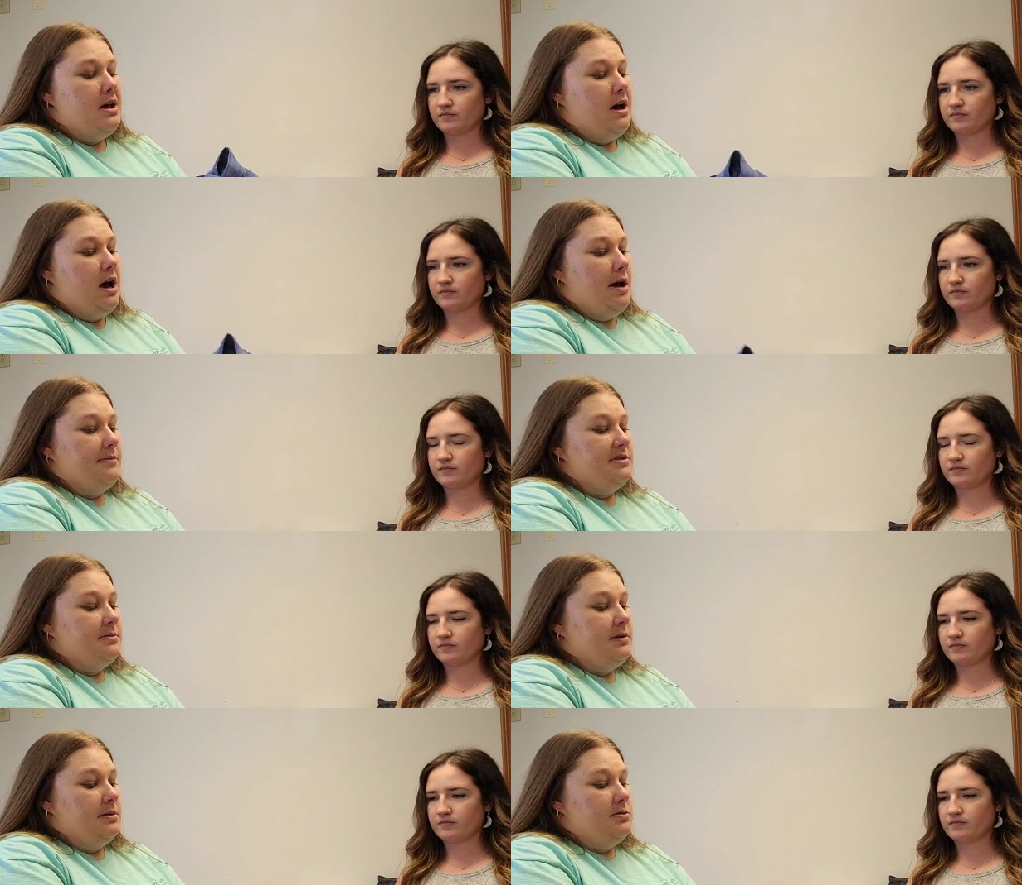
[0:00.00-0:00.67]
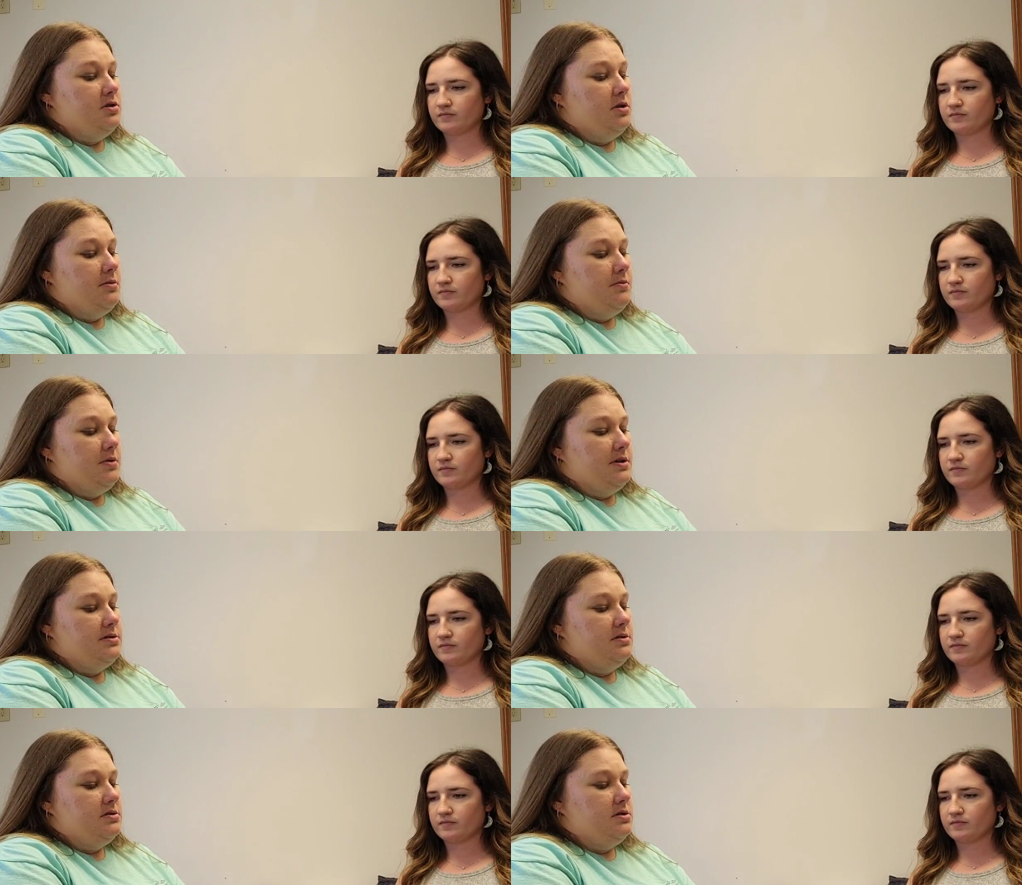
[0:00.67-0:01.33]
Speaker 1: Um, sometimes you can
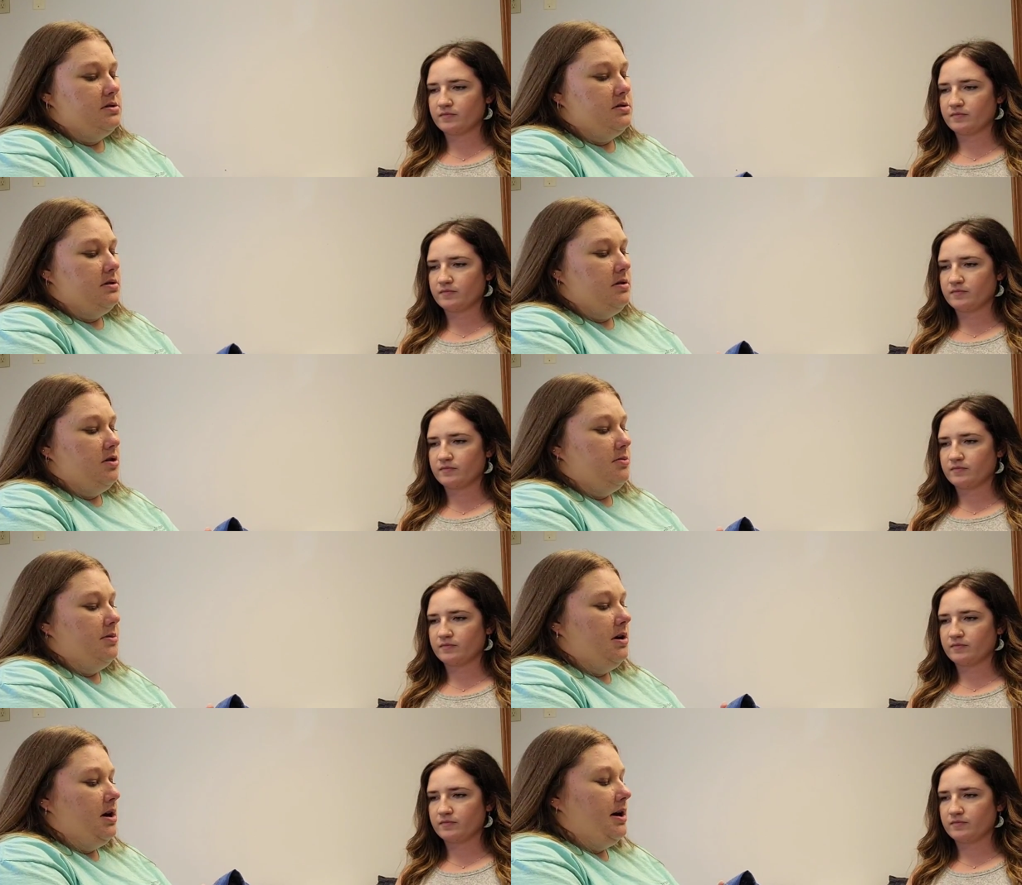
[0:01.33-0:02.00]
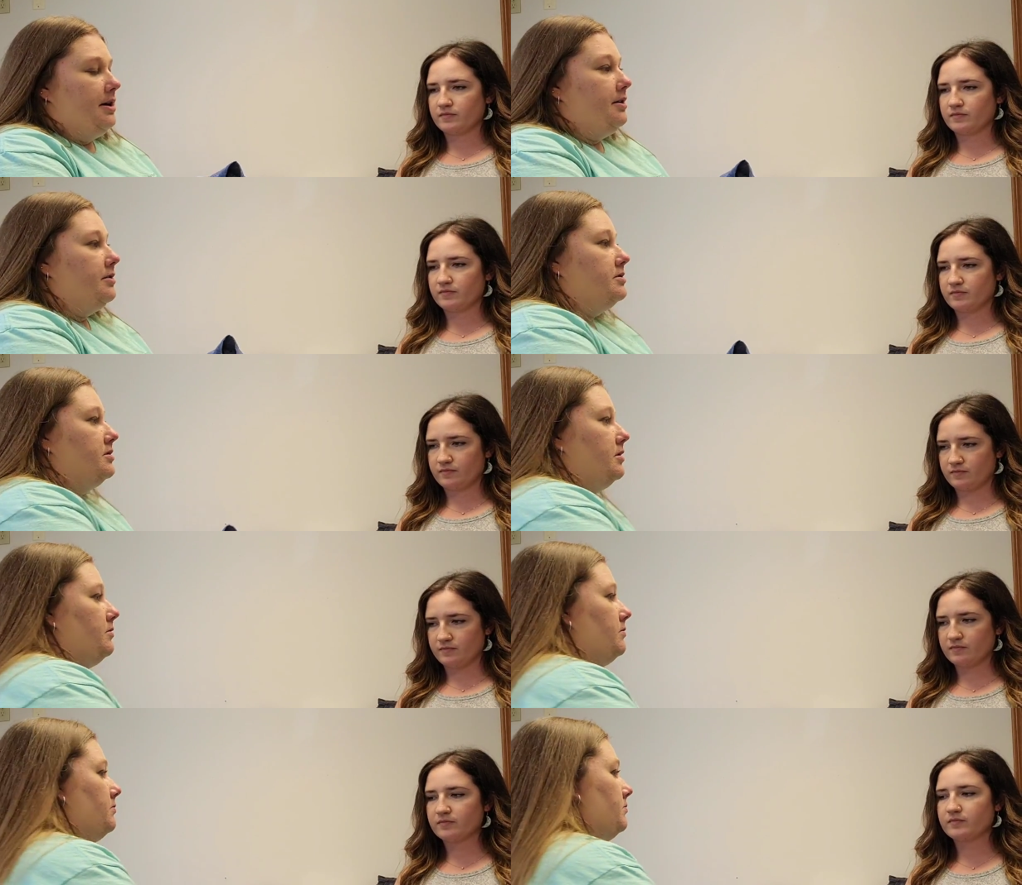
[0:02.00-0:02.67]
price this just a little bit higher,
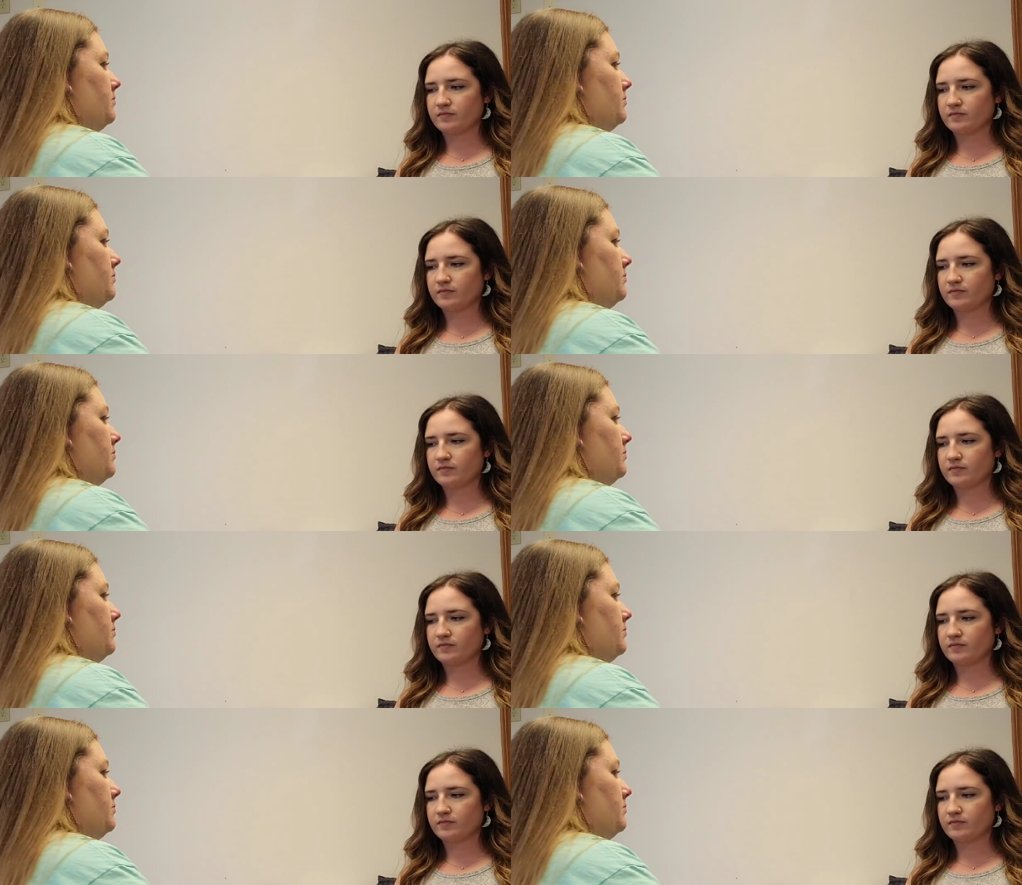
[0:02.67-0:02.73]
so.